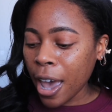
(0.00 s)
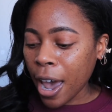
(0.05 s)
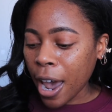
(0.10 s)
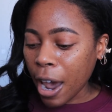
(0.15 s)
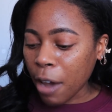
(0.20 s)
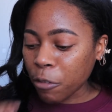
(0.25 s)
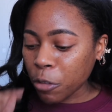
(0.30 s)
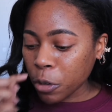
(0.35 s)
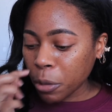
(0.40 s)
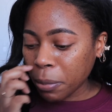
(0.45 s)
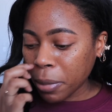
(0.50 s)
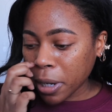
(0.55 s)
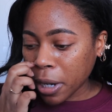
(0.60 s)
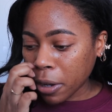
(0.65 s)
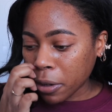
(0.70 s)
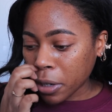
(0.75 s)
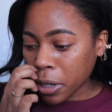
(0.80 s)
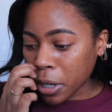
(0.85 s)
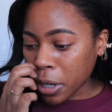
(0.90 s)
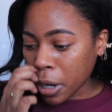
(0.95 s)
After we pick
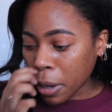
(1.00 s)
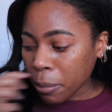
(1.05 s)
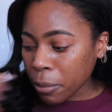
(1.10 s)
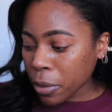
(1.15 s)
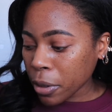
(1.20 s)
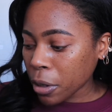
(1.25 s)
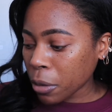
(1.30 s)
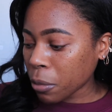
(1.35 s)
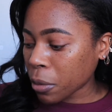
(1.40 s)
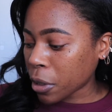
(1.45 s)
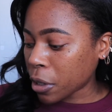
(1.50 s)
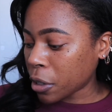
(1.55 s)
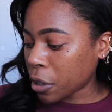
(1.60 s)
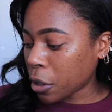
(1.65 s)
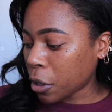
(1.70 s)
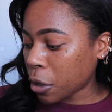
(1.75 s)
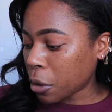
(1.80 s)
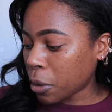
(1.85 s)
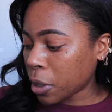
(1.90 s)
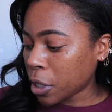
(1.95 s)
out a number, we're going to
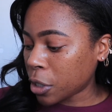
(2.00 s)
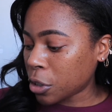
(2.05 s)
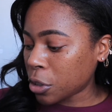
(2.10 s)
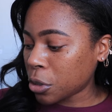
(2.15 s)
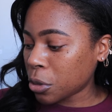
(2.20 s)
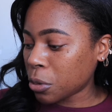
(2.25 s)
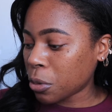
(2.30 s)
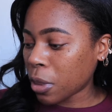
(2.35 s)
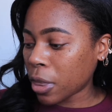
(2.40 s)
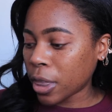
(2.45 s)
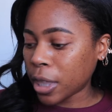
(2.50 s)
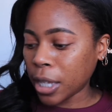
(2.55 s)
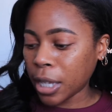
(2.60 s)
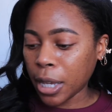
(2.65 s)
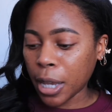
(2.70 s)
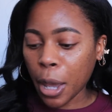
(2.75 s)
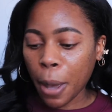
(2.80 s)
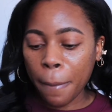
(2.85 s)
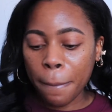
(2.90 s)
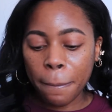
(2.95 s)
go into
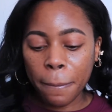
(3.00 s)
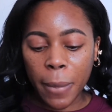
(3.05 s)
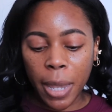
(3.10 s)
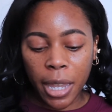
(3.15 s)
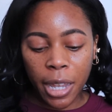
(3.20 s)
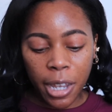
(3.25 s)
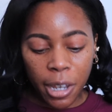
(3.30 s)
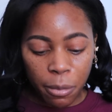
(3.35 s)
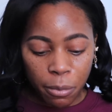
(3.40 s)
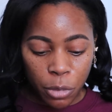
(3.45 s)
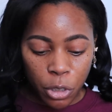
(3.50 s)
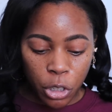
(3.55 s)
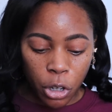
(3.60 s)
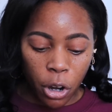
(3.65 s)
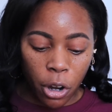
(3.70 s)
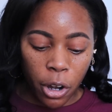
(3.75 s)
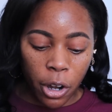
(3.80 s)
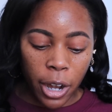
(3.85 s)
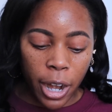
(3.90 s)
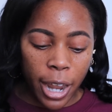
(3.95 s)
the makeup jar,